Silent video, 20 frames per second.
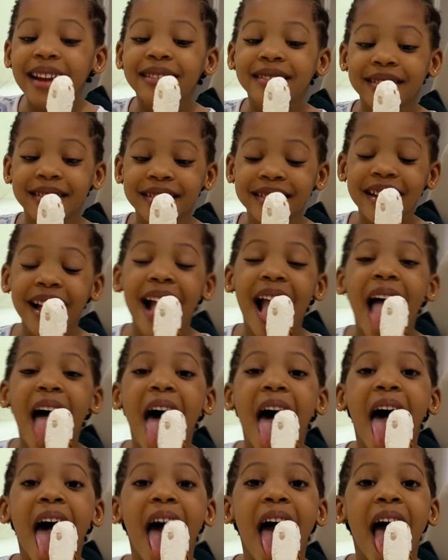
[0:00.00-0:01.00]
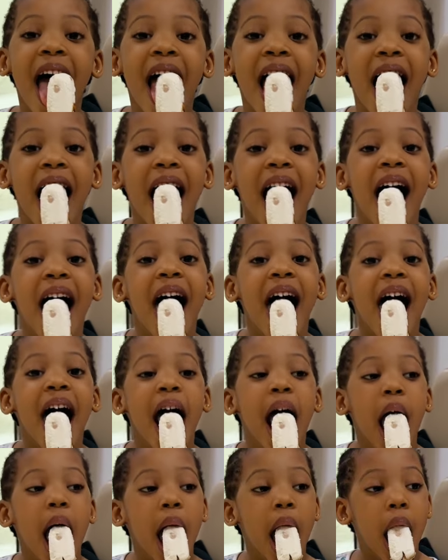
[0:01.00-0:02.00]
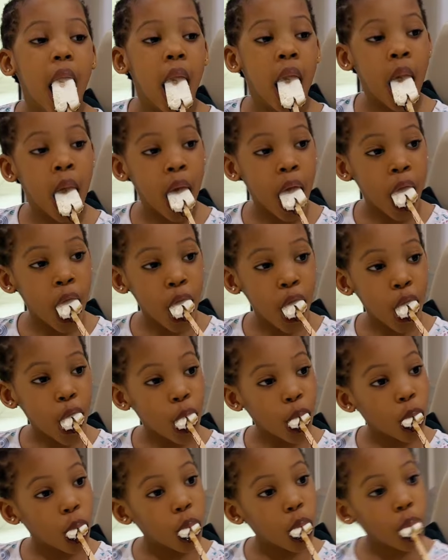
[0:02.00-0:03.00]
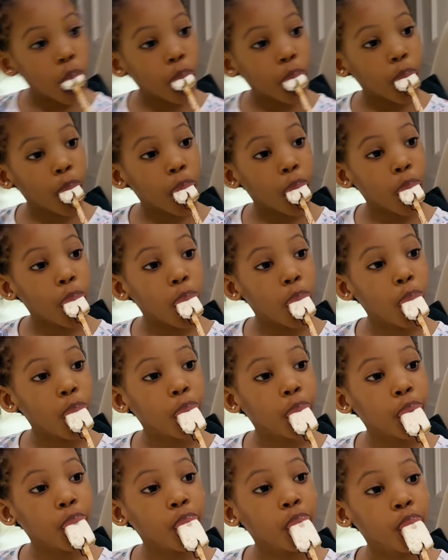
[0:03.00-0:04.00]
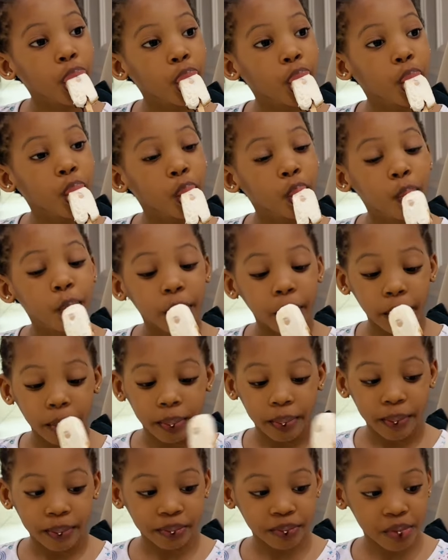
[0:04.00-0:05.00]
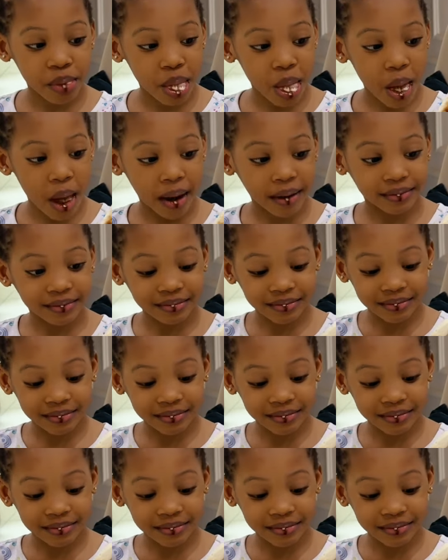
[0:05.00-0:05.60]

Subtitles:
Bobby, what are you doing? These people are licking it. Is it delicious?